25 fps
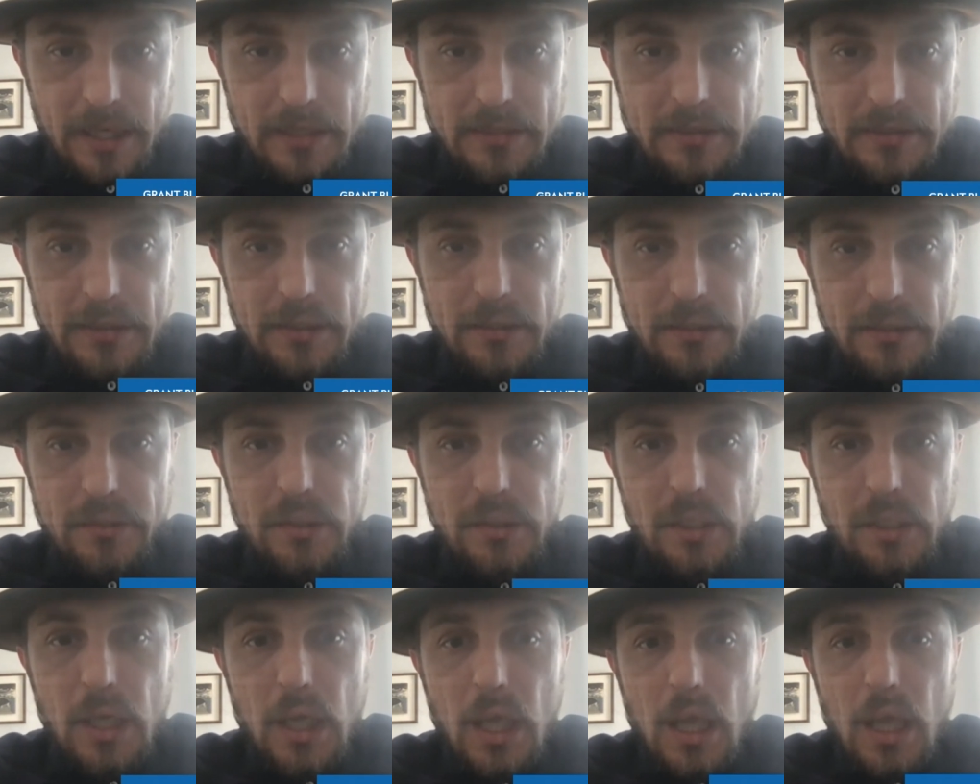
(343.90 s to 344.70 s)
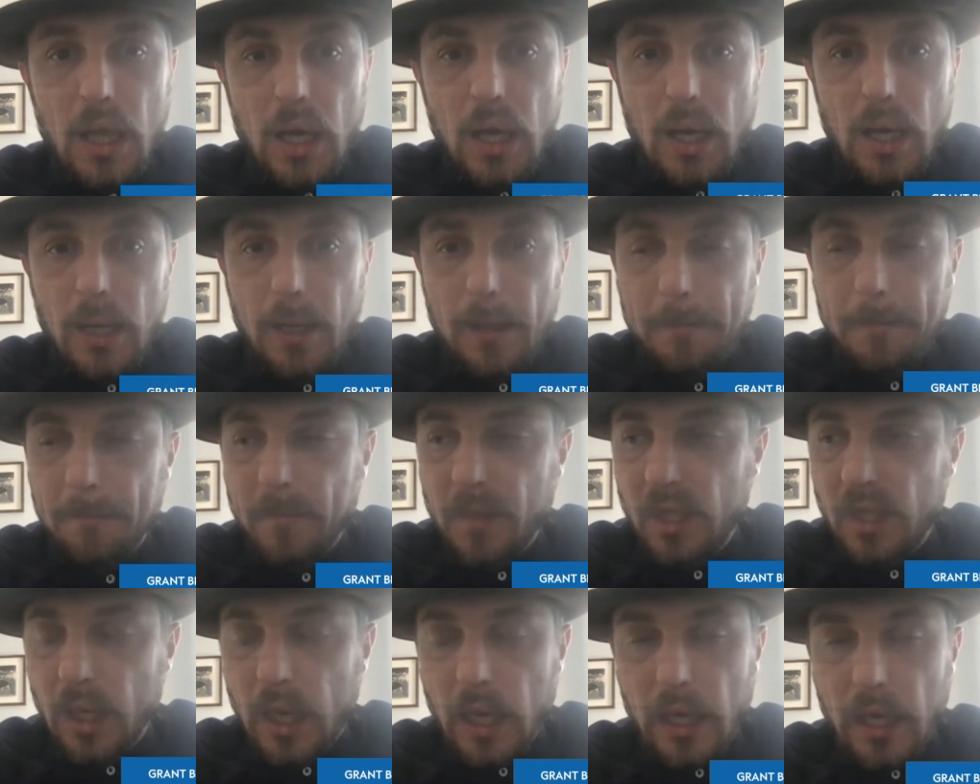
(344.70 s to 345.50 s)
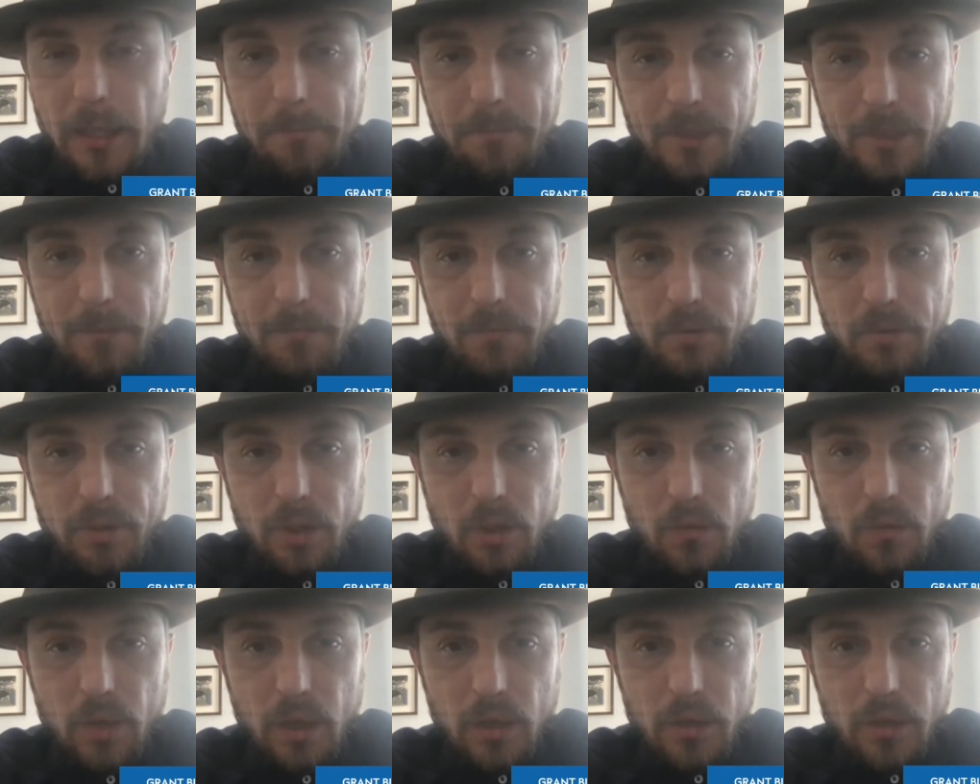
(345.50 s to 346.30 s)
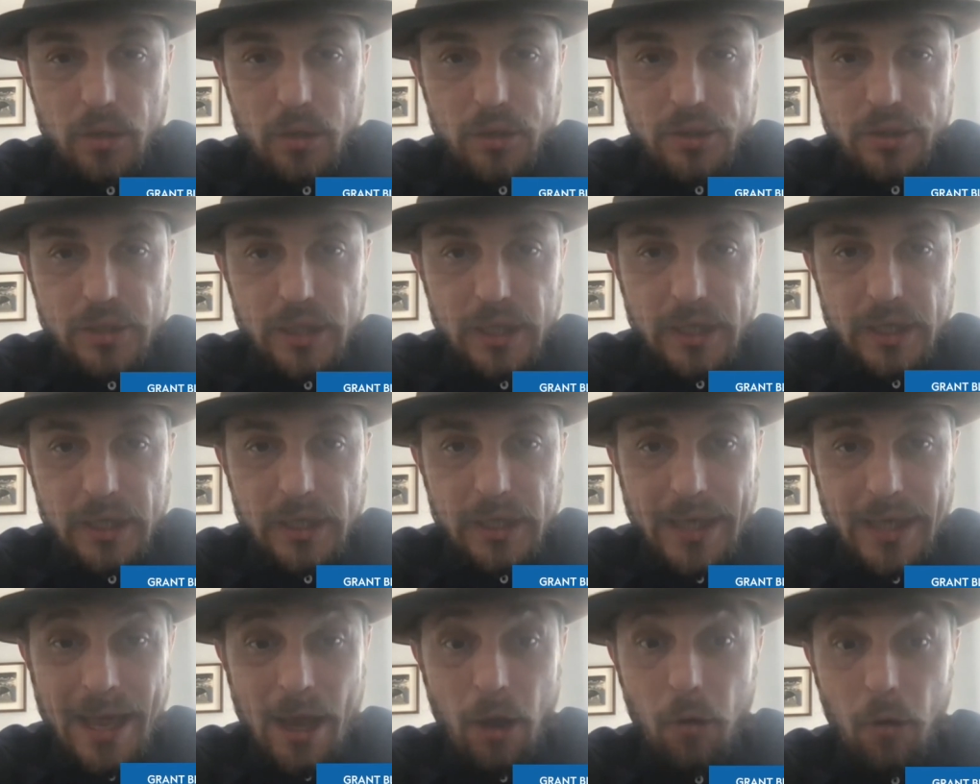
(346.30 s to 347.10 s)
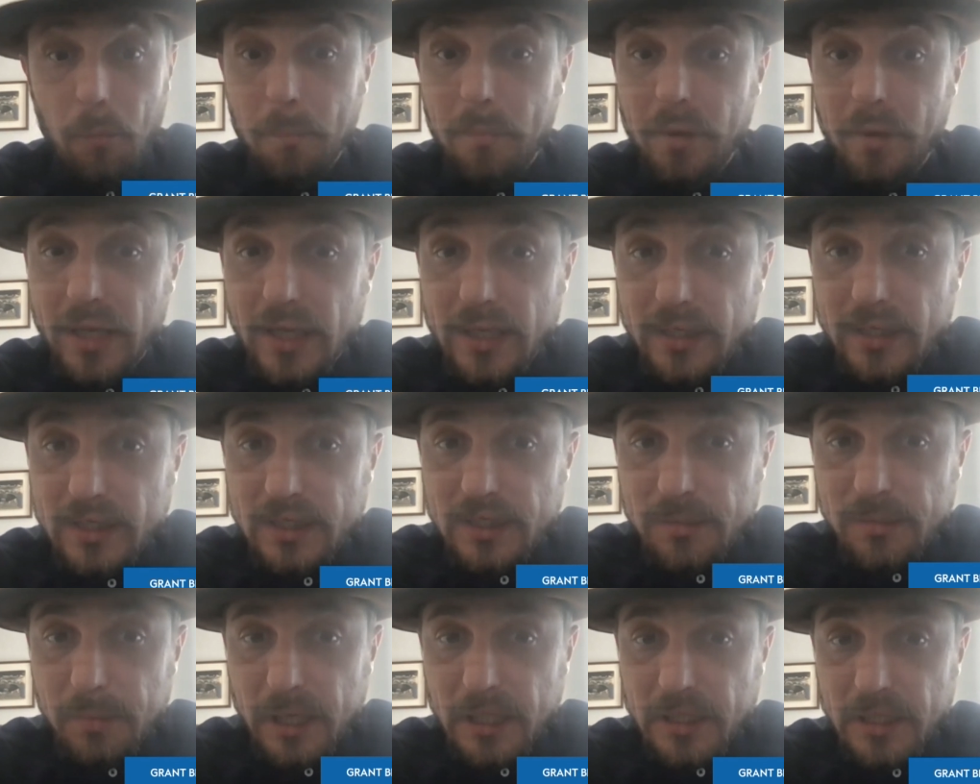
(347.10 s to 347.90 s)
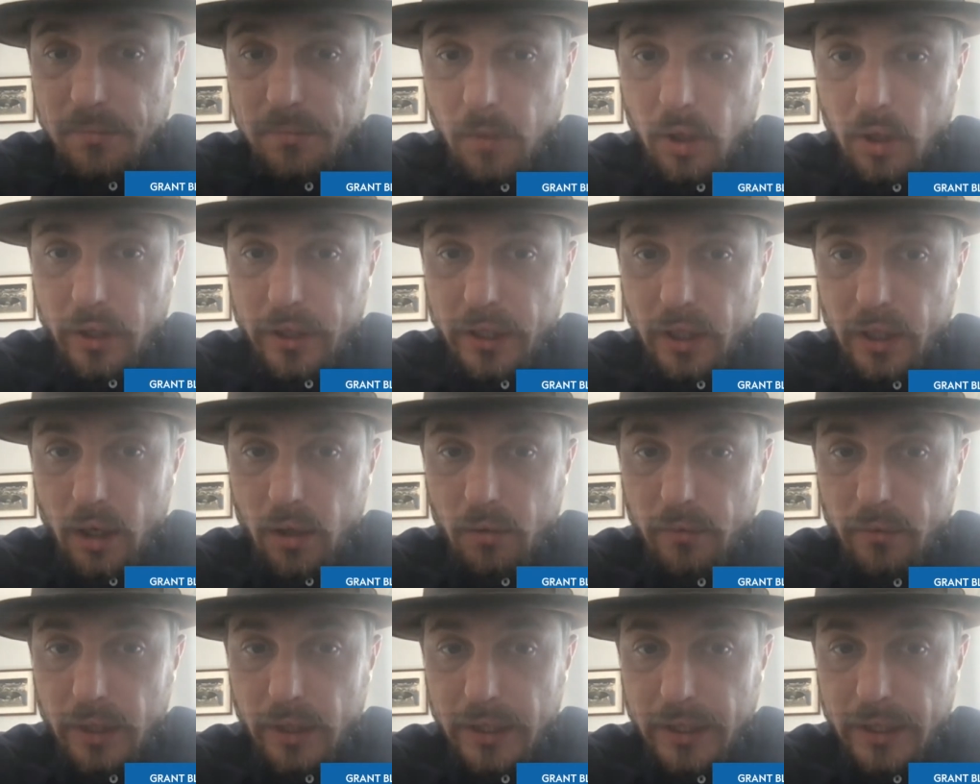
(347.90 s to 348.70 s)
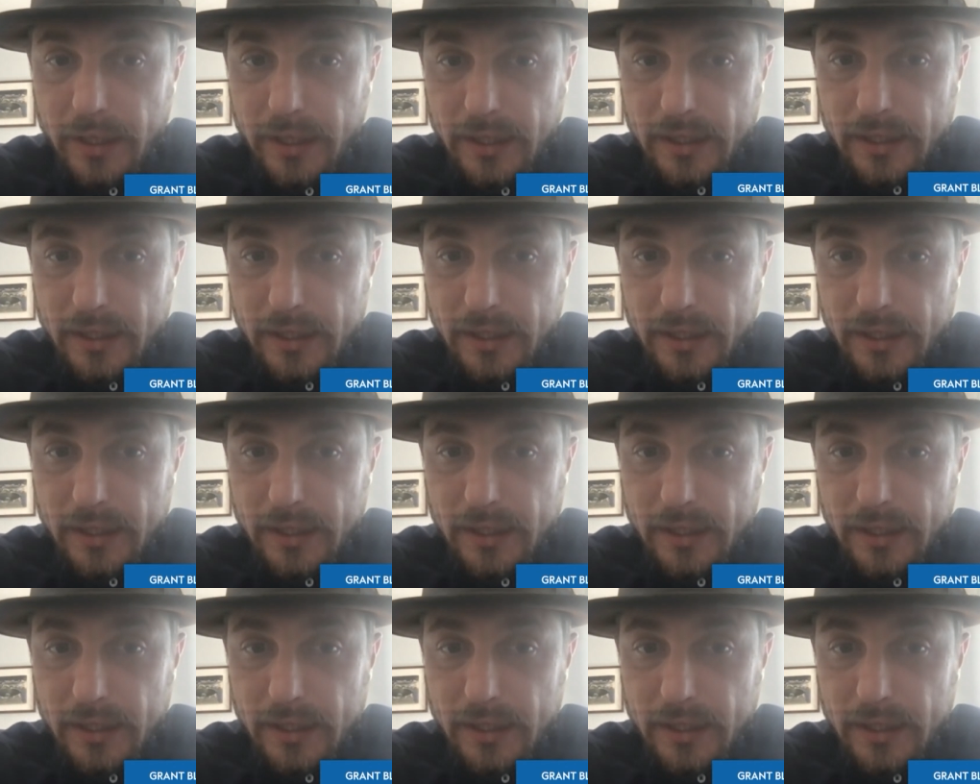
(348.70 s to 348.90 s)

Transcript: assets. A lot of people don't understand how big the space market already